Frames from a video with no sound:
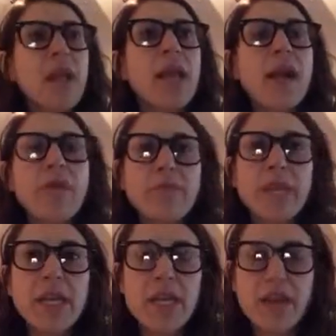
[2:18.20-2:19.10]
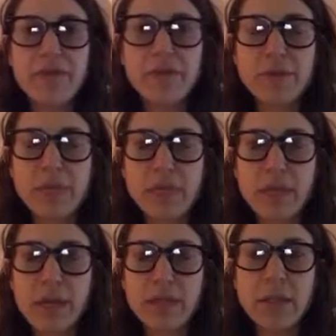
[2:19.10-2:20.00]
and how the media
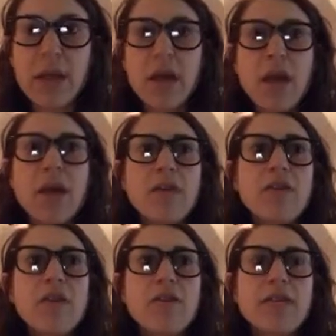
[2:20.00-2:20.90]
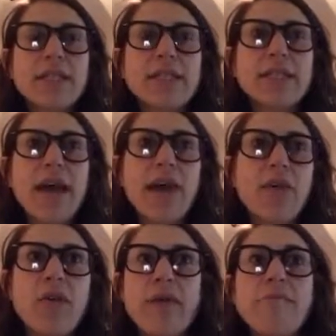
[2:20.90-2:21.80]
influences us, theorists
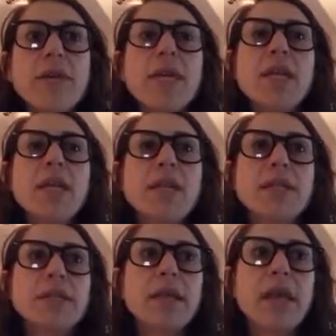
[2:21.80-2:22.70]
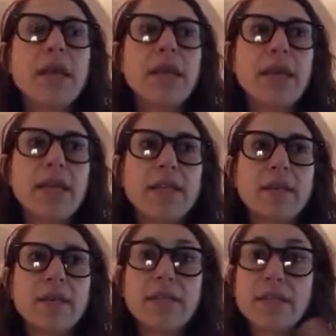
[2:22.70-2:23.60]
said, okay, media is like, it's
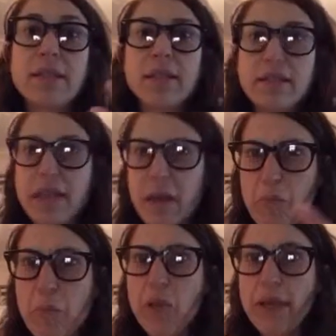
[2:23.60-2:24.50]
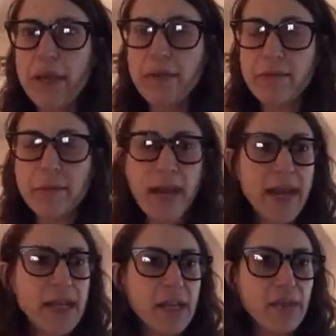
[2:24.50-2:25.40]
like a bullet,
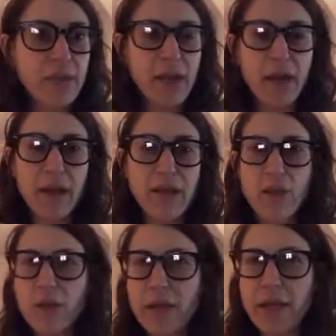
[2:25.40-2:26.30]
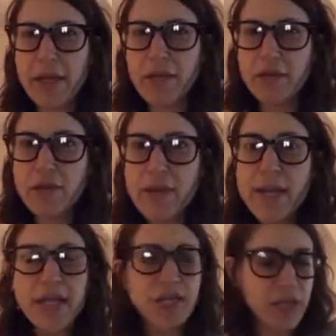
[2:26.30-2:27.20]
right? And or like a
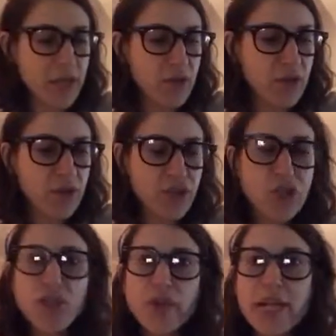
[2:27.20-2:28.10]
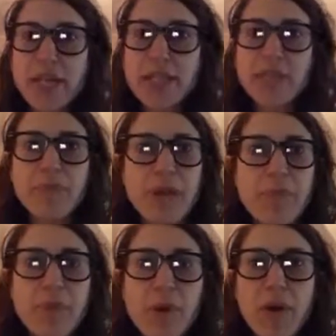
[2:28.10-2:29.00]
syringe. Like you just shoot it into
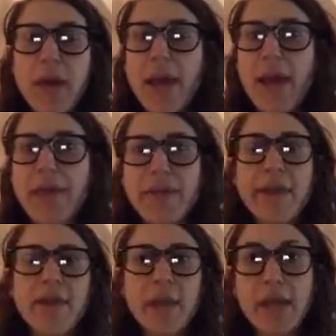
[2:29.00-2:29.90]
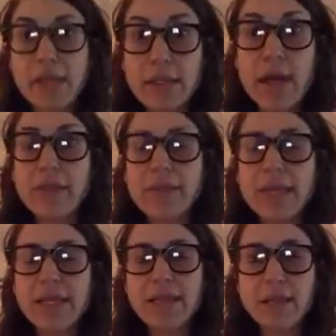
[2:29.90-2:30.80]
people and they're like
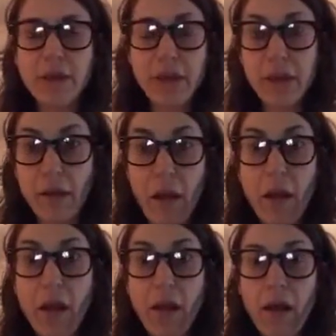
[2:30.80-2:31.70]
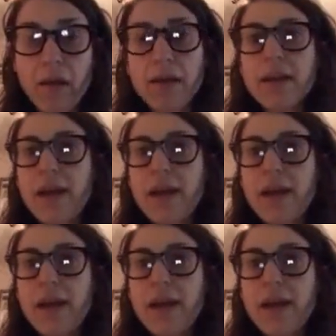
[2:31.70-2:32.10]
zombies. They're like, oh,